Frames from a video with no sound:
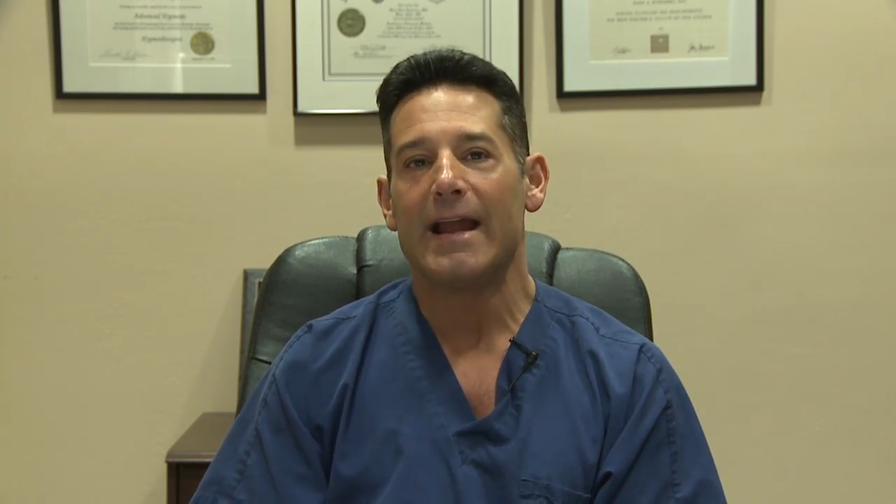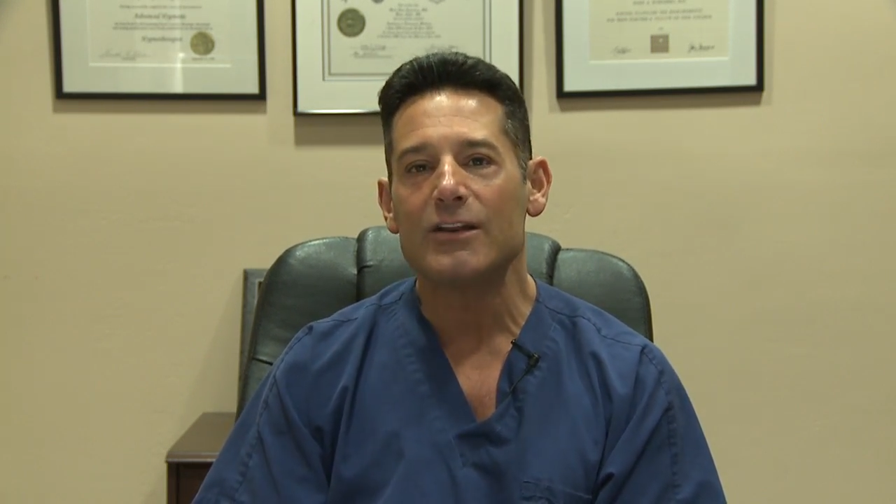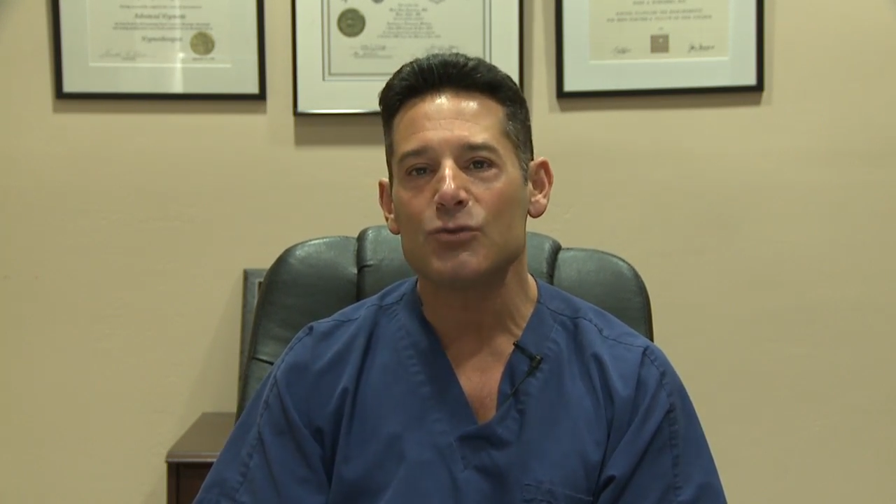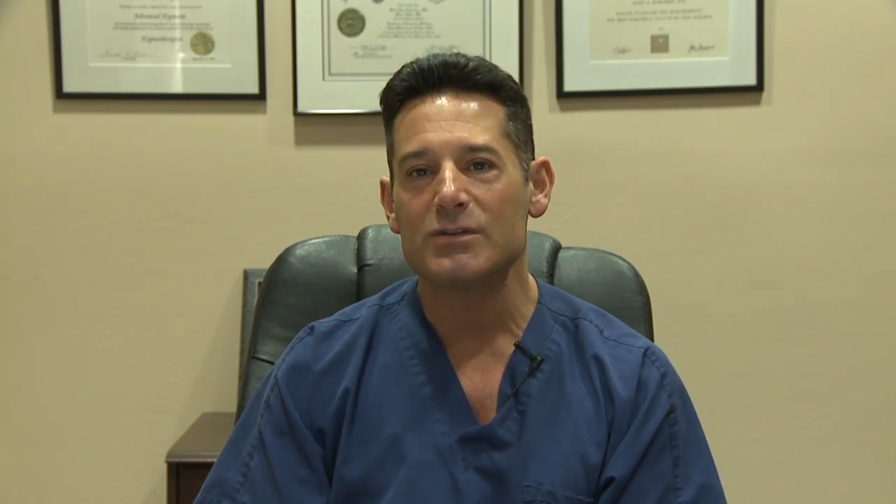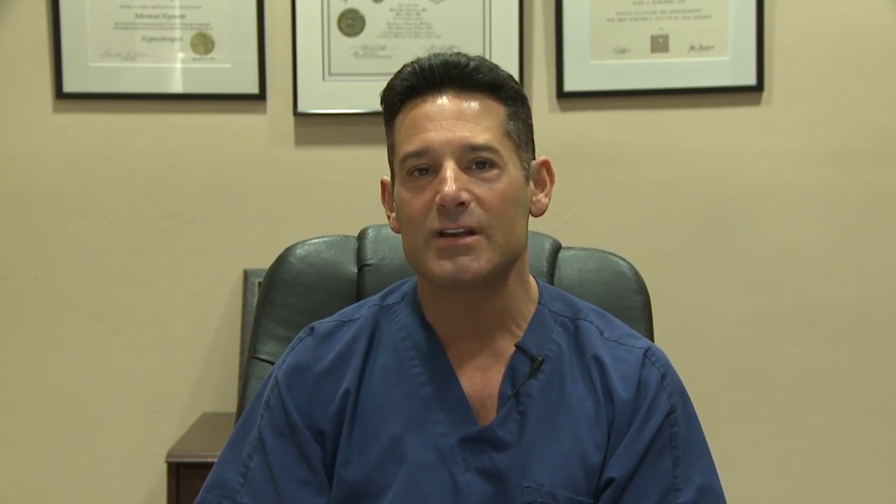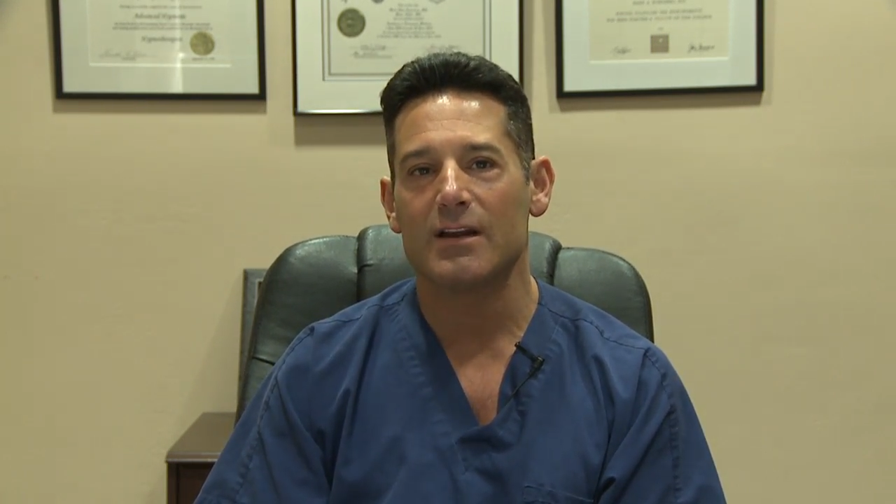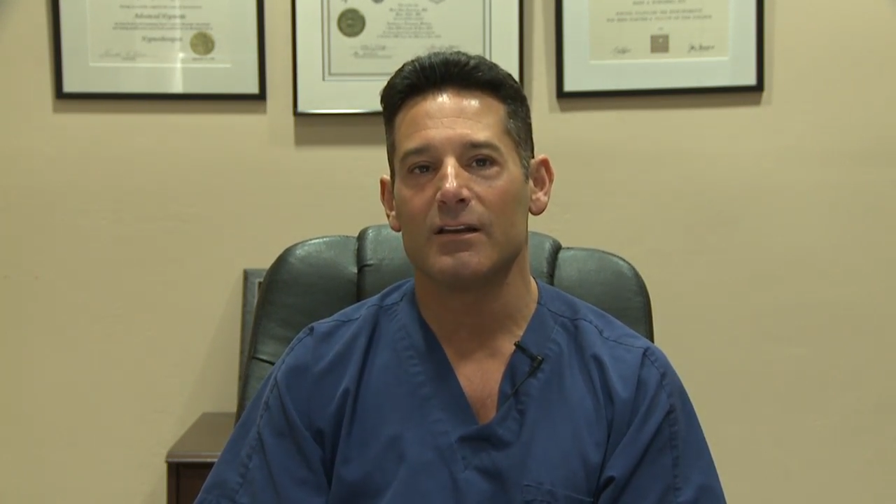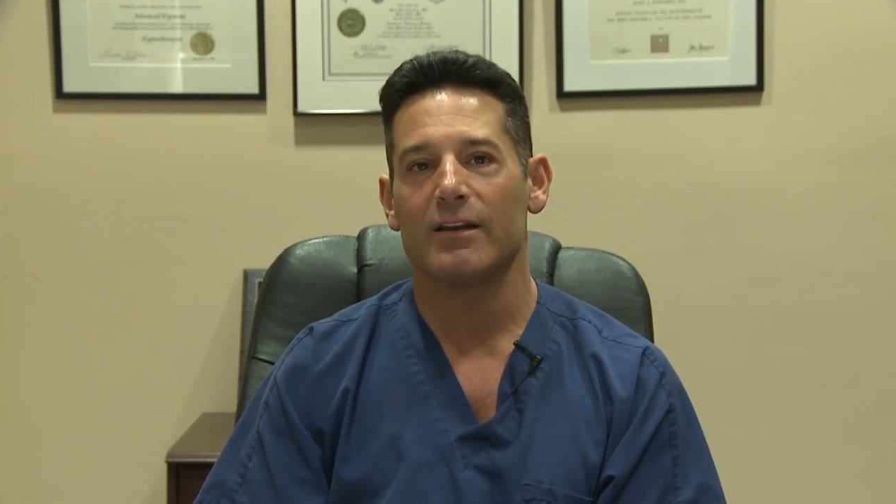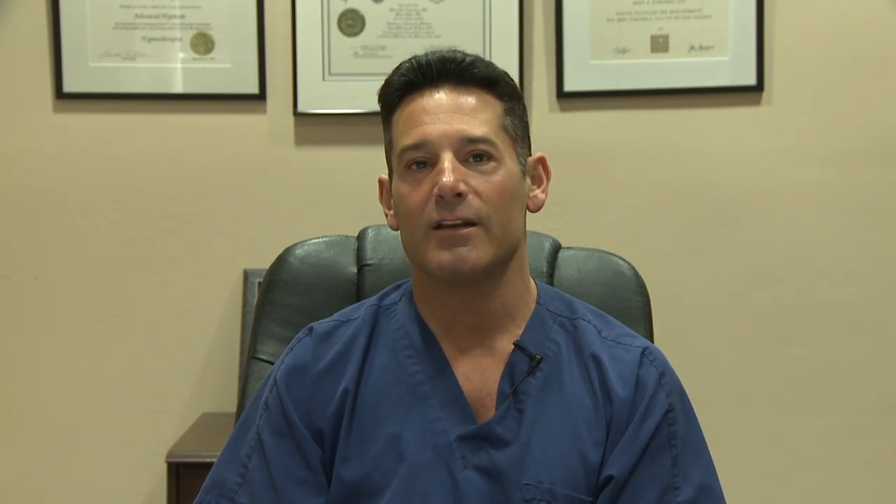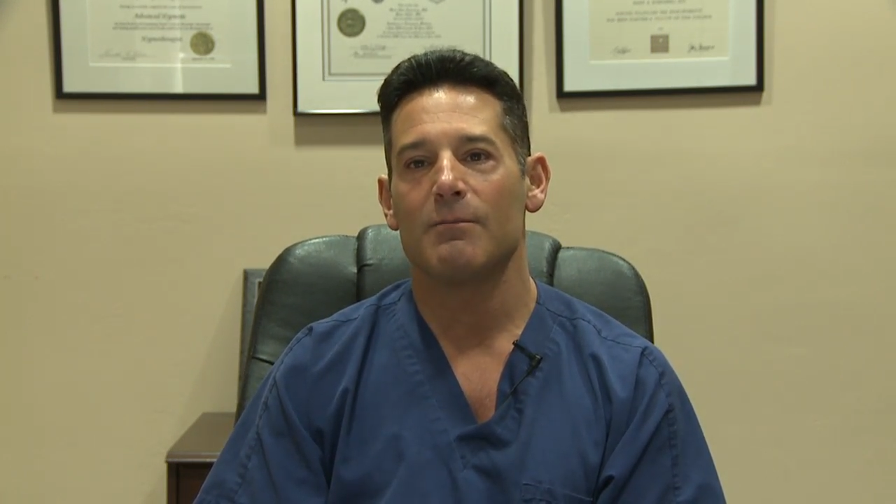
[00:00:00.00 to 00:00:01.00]

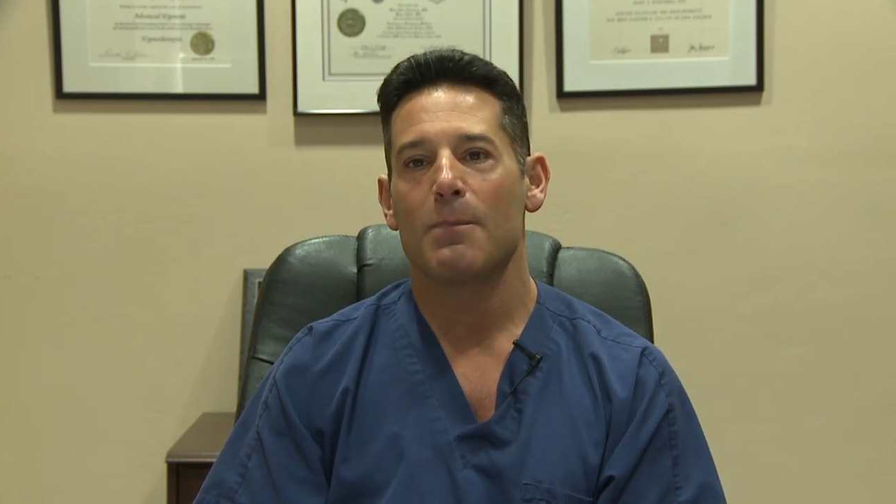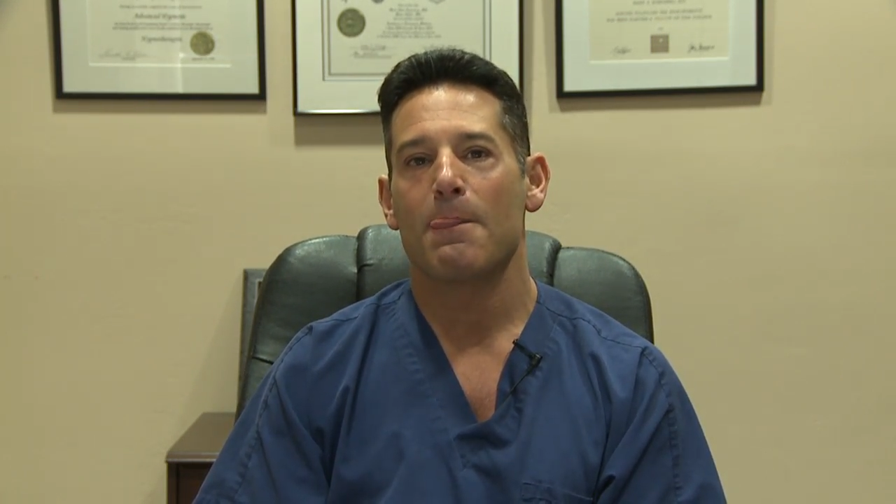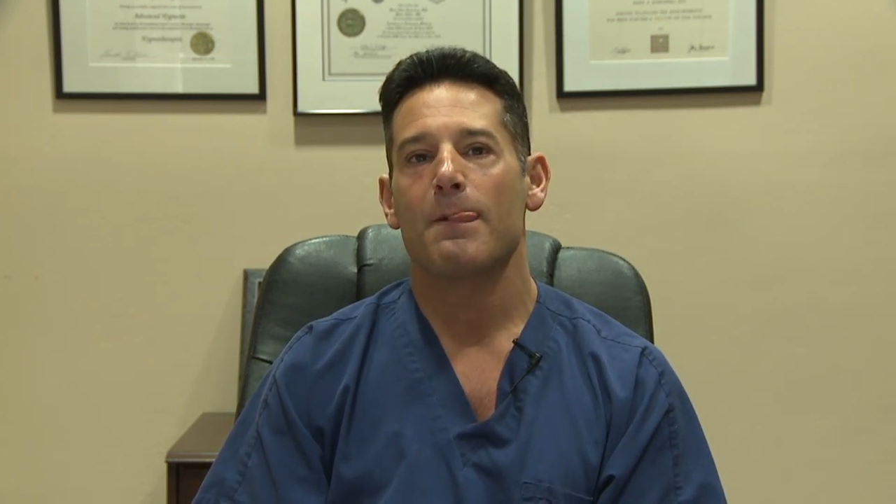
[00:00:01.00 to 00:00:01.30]
Interestingly,